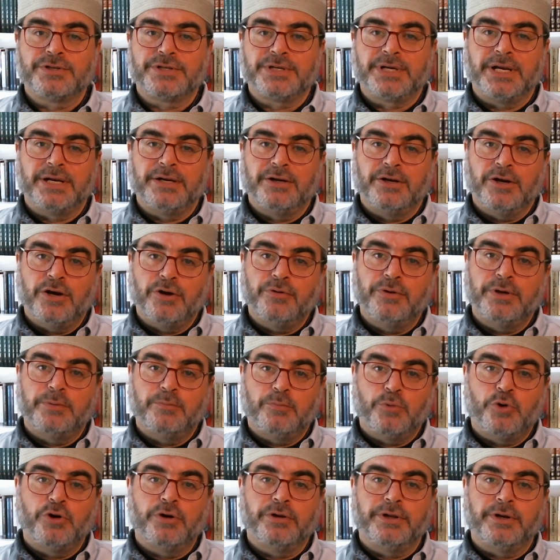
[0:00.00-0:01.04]
can go in
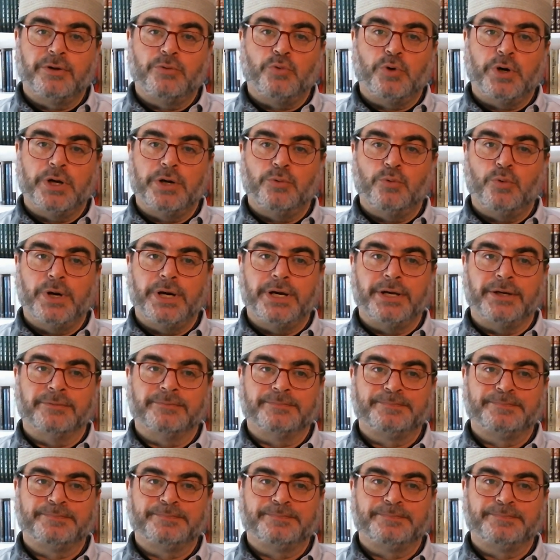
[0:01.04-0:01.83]
more than one way.